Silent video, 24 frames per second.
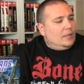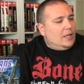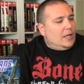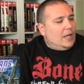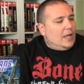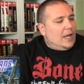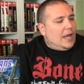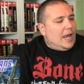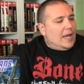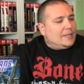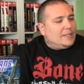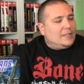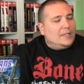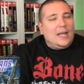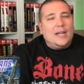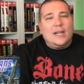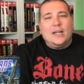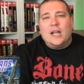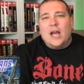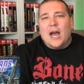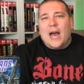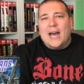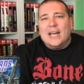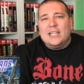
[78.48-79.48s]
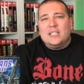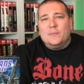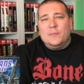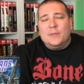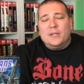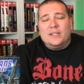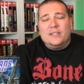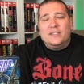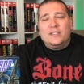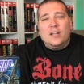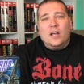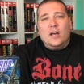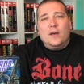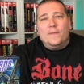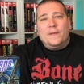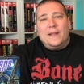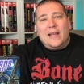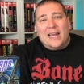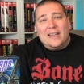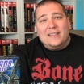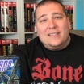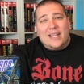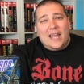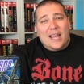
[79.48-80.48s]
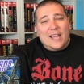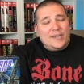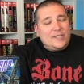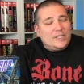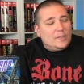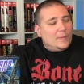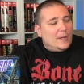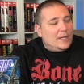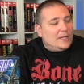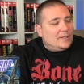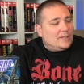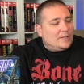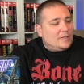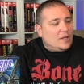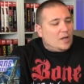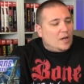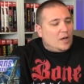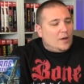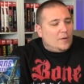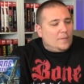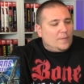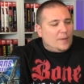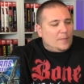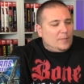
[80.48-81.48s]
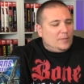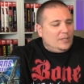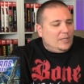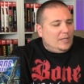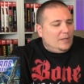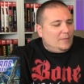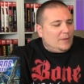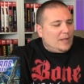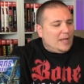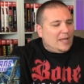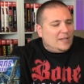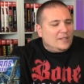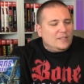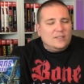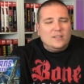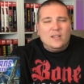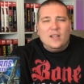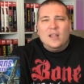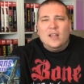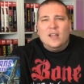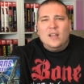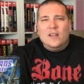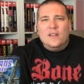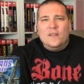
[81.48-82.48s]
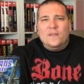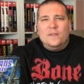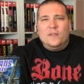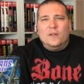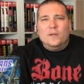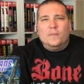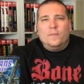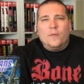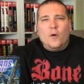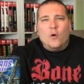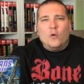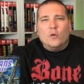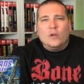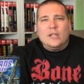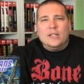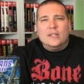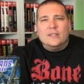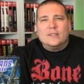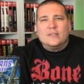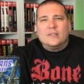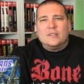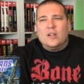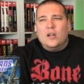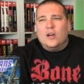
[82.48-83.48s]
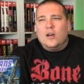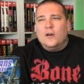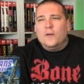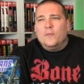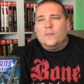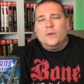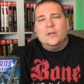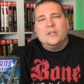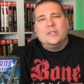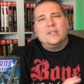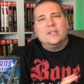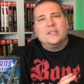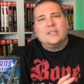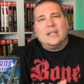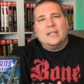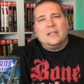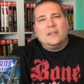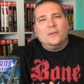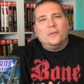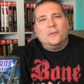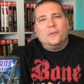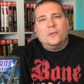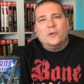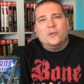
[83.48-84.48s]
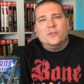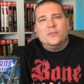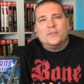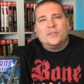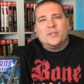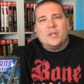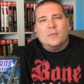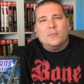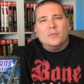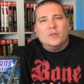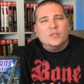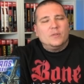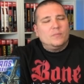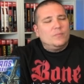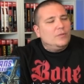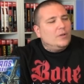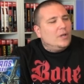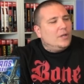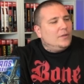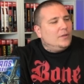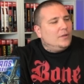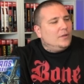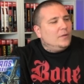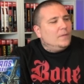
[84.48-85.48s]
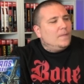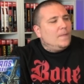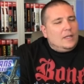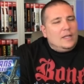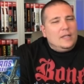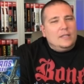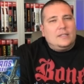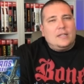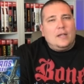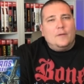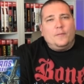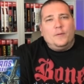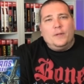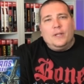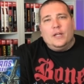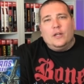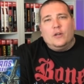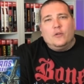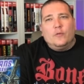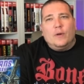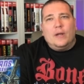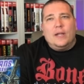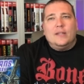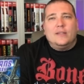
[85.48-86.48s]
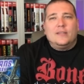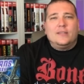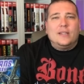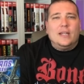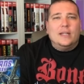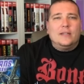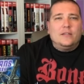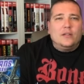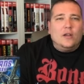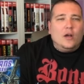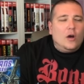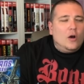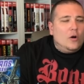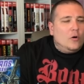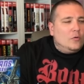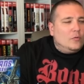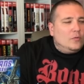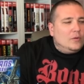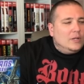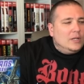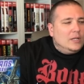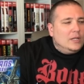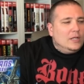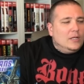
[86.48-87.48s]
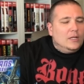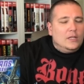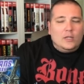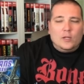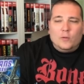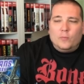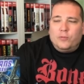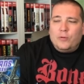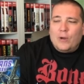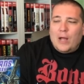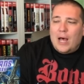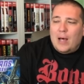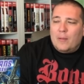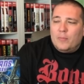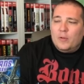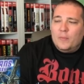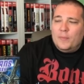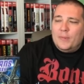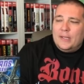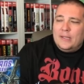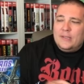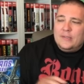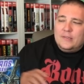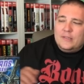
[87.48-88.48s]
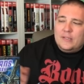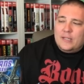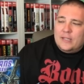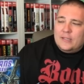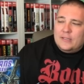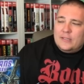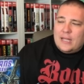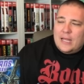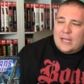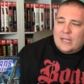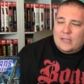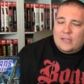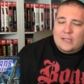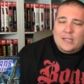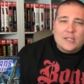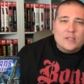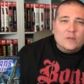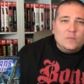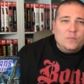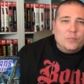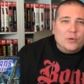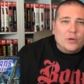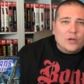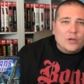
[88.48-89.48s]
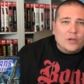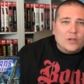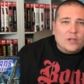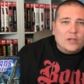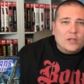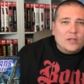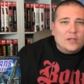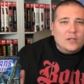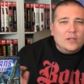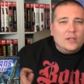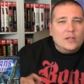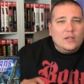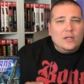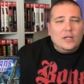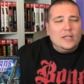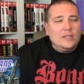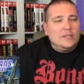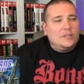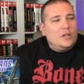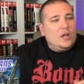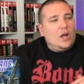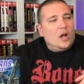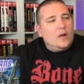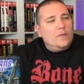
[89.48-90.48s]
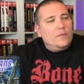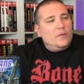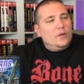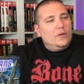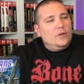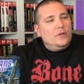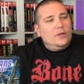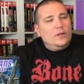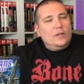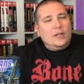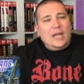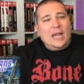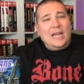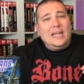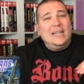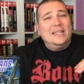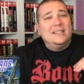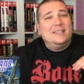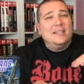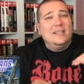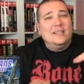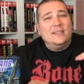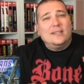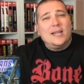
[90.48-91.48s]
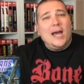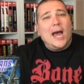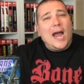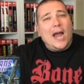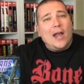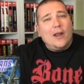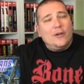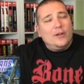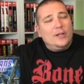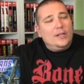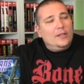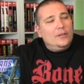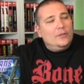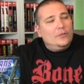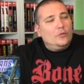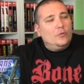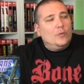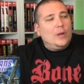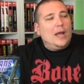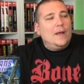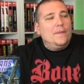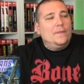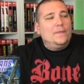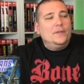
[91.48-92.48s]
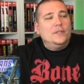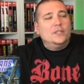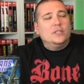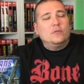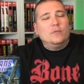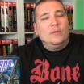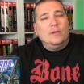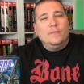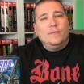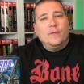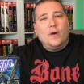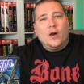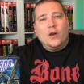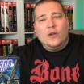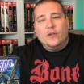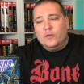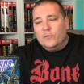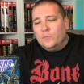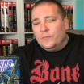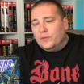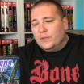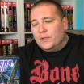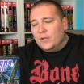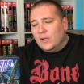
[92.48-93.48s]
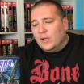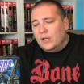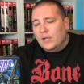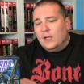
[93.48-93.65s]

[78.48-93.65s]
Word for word: it has a lot of cosmic stuff. It has X Men stuff. I believe it has the Vulcan stuff, which is like the third Summers brother. It's definitely a great set to own. The problem is is that this book is covered in its entirety throughout these three volumes.